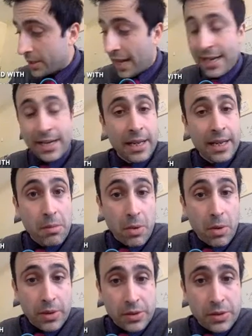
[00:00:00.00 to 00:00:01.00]
8a
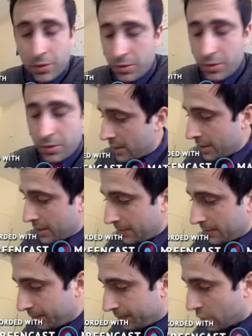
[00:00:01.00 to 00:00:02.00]
minus 3a.
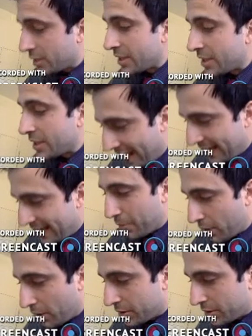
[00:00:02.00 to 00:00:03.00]
Should I say 8a
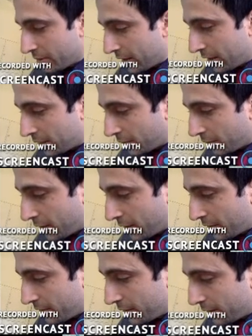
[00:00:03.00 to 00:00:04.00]
minus 3a is
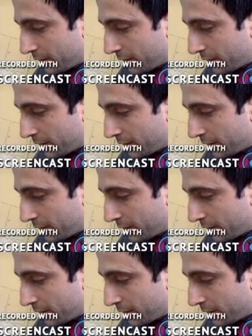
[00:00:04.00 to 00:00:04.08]
5a.